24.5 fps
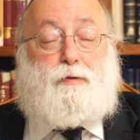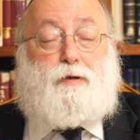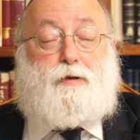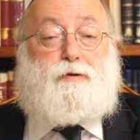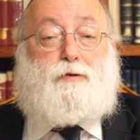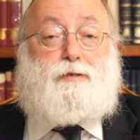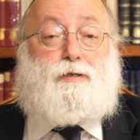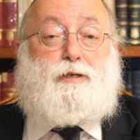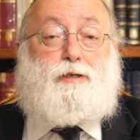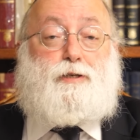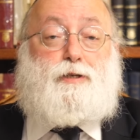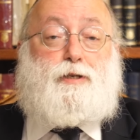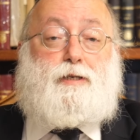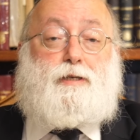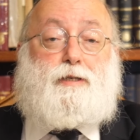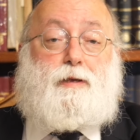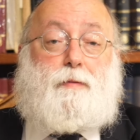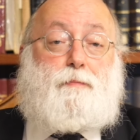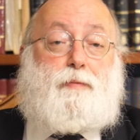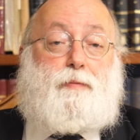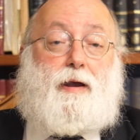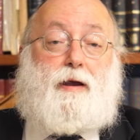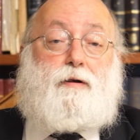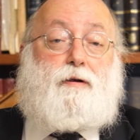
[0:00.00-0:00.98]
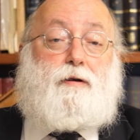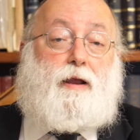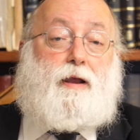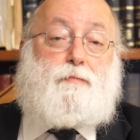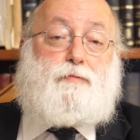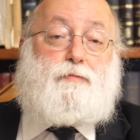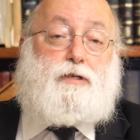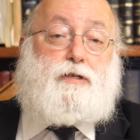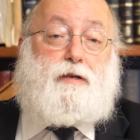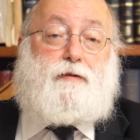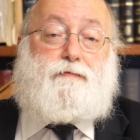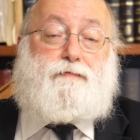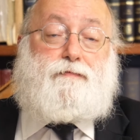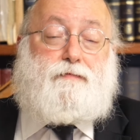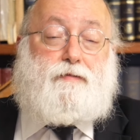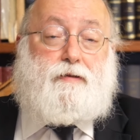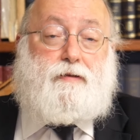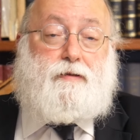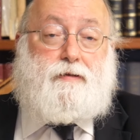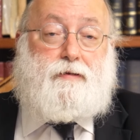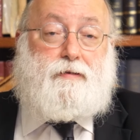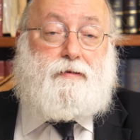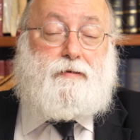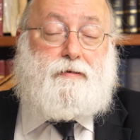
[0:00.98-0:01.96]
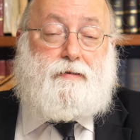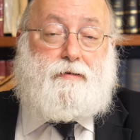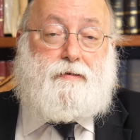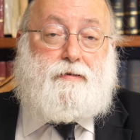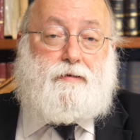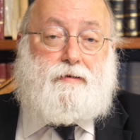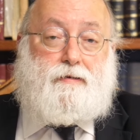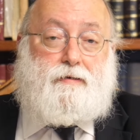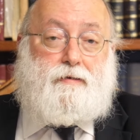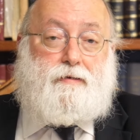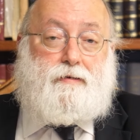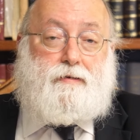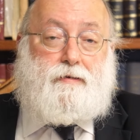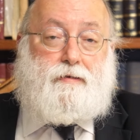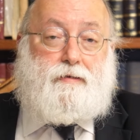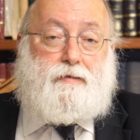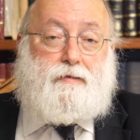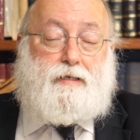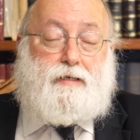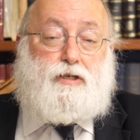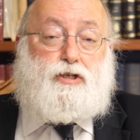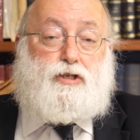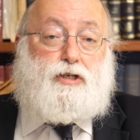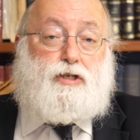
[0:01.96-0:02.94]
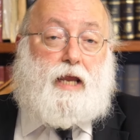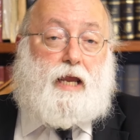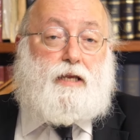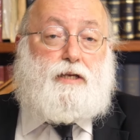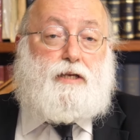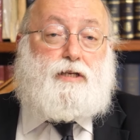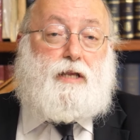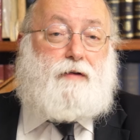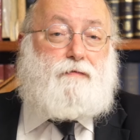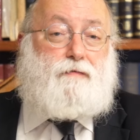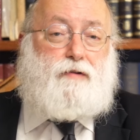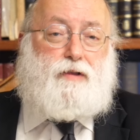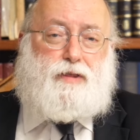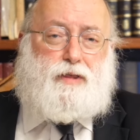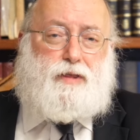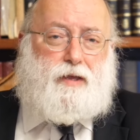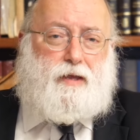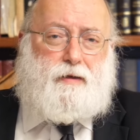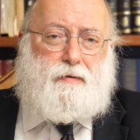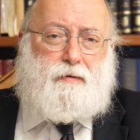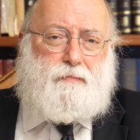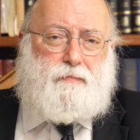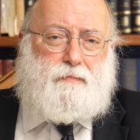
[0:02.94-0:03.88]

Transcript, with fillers: because this is a paradigm shift. This changed everything.